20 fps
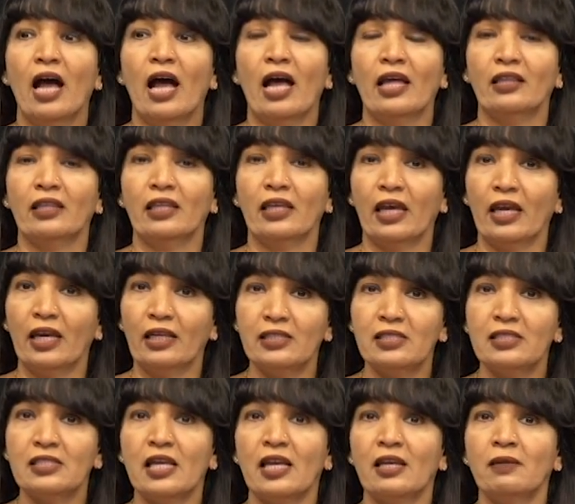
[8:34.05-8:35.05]
and the
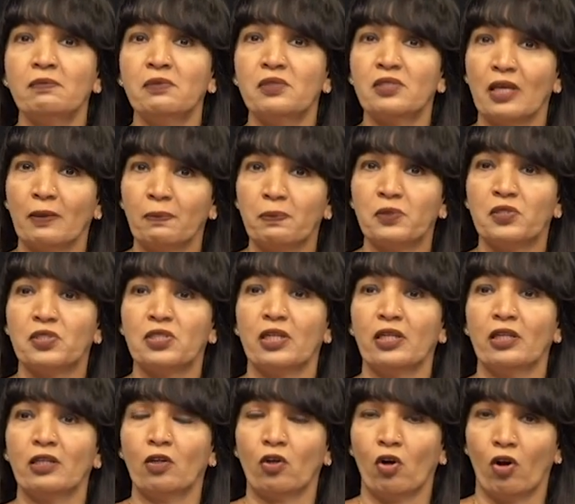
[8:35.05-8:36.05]
enzyme
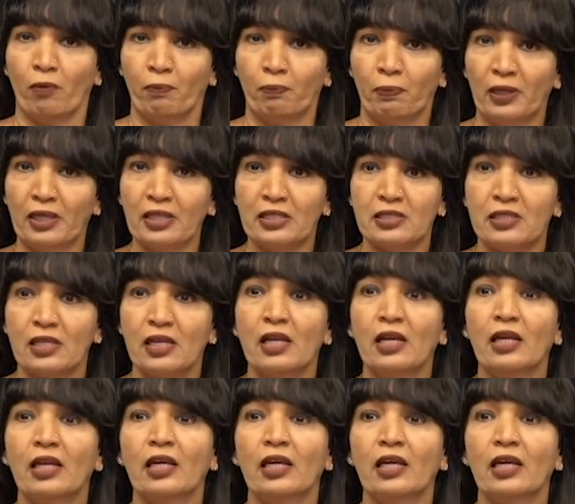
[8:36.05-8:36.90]
substrate complex